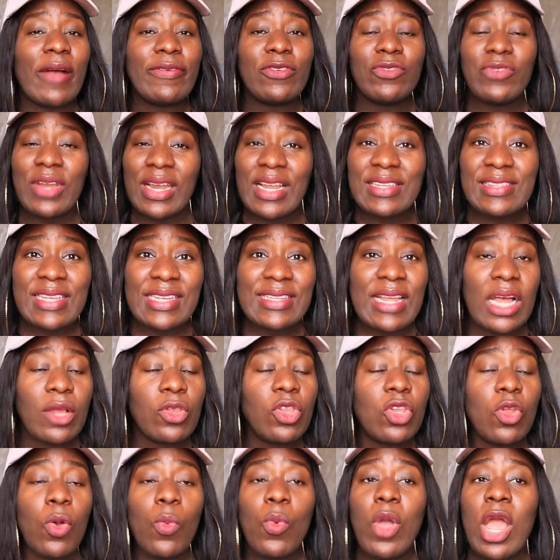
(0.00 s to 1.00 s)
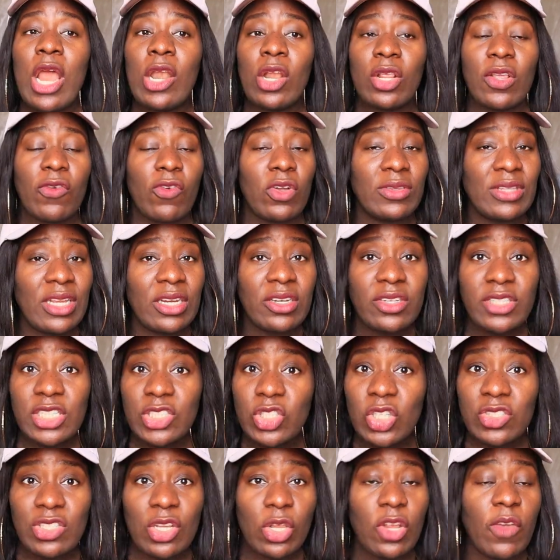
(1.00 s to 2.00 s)
have to realize that a lot of content
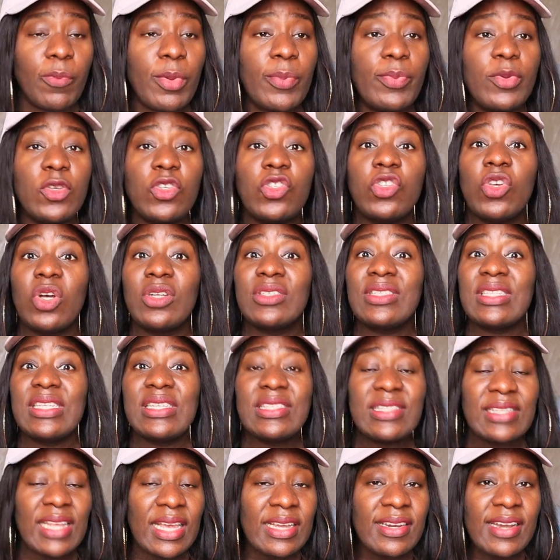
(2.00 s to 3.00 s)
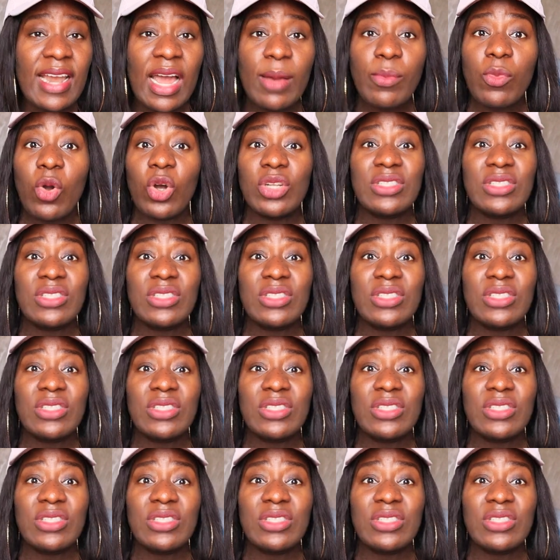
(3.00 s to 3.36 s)
creators, a lot of people you see on Instagram,